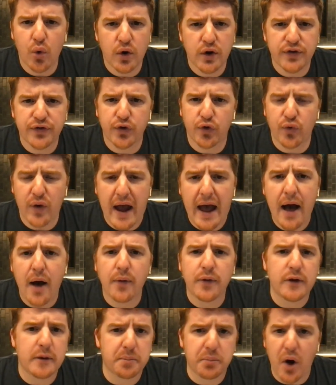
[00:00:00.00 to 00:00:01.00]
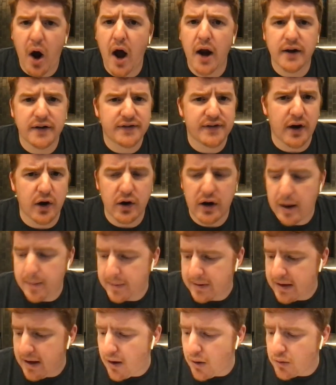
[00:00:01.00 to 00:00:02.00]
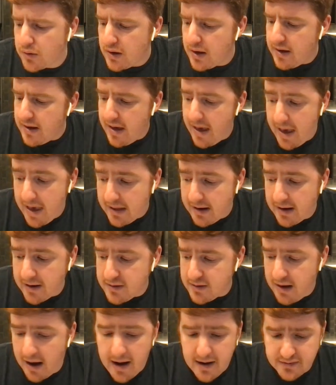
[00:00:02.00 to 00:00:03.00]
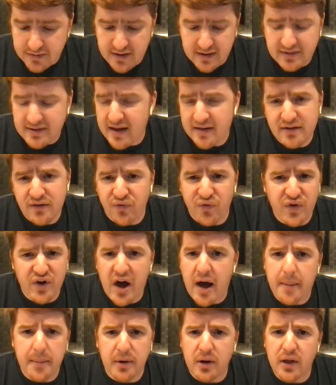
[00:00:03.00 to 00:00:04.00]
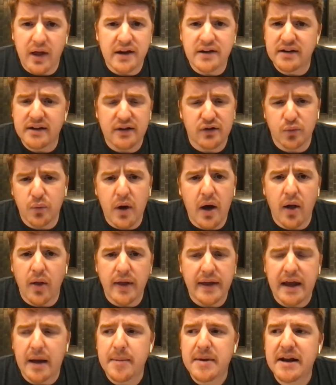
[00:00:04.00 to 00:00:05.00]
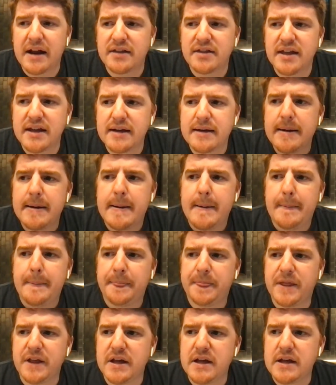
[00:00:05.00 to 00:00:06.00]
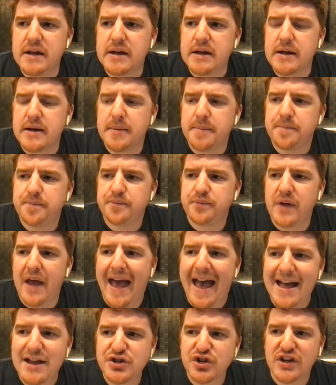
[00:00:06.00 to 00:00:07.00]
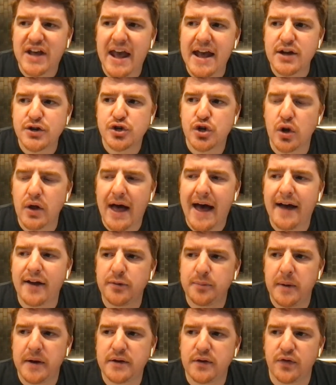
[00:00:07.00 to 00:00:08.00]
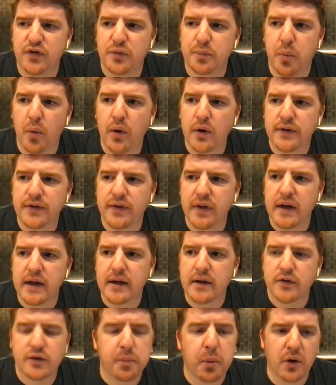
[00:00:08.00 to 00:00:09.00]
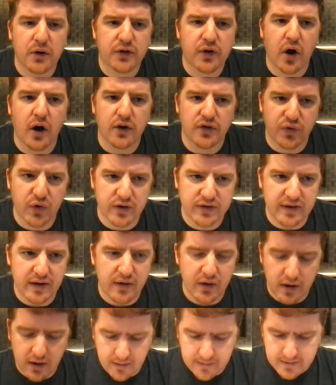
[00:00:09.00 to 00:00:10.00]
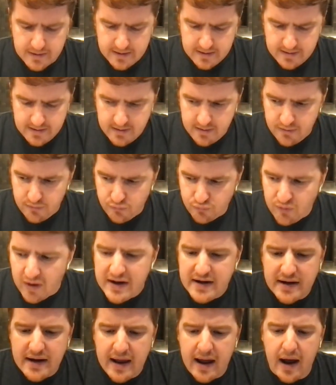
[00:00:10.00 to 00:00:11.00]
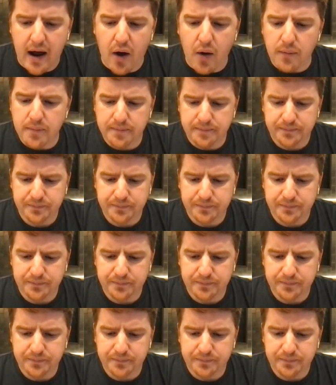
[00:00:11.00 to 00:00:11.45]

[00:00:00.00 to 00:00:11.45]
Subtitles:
stories around the products that are coming out. And I think that's a phenomenal idea as well. Like, I mean, I think the educational aspect of sports, like sports cards, for example, right now,